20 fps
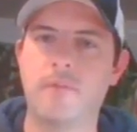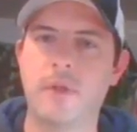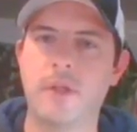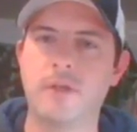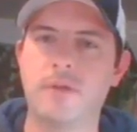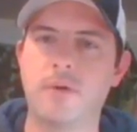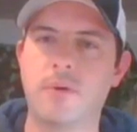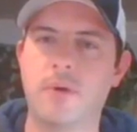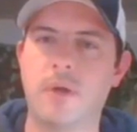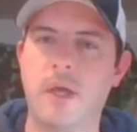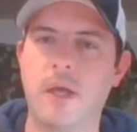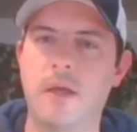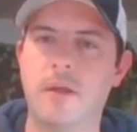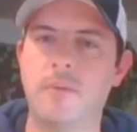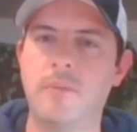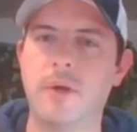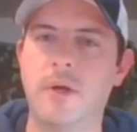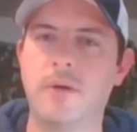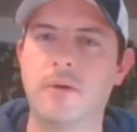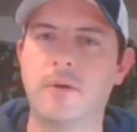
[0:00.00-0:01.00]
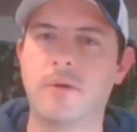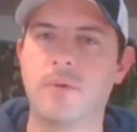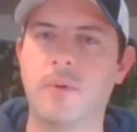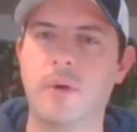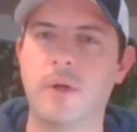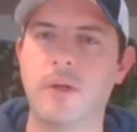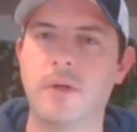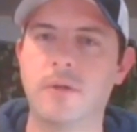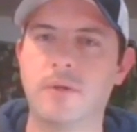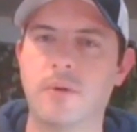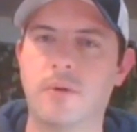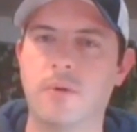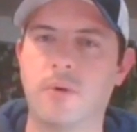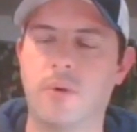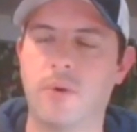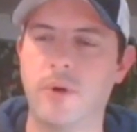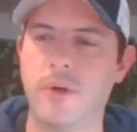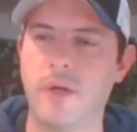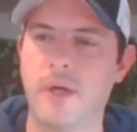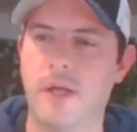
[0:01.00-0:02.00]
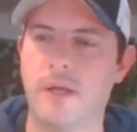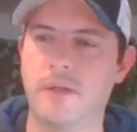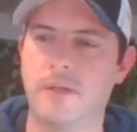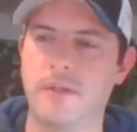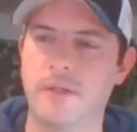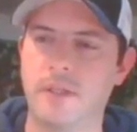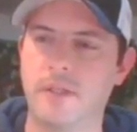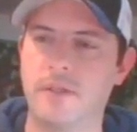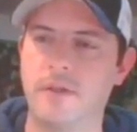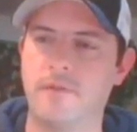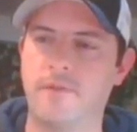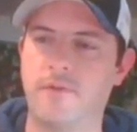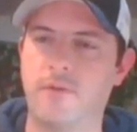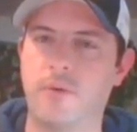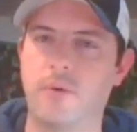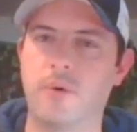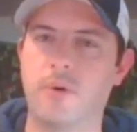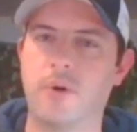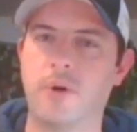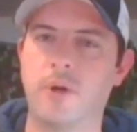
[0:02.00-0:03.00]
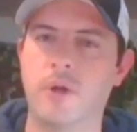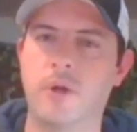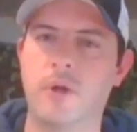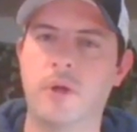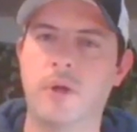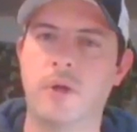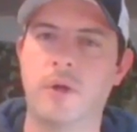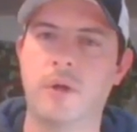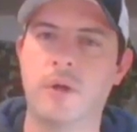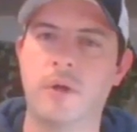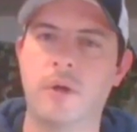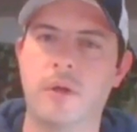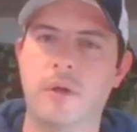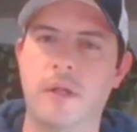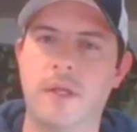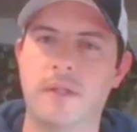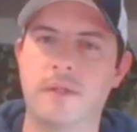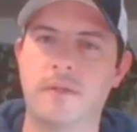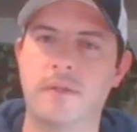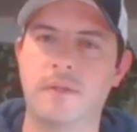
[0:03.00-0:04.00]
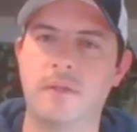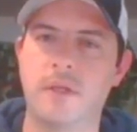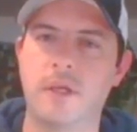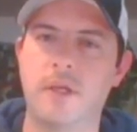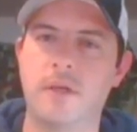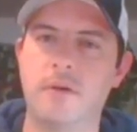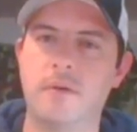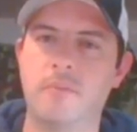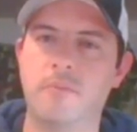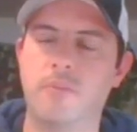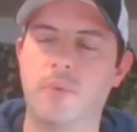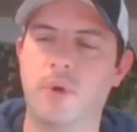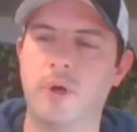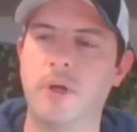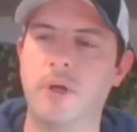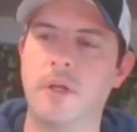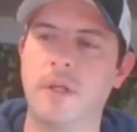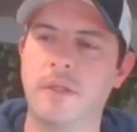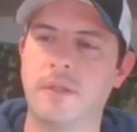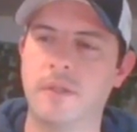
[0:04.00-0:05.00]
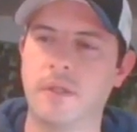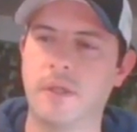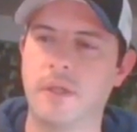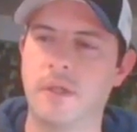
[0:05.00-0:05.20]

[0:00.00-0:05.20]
It's okay to be under 20 years old. Or you got a 64 that's in pretty decent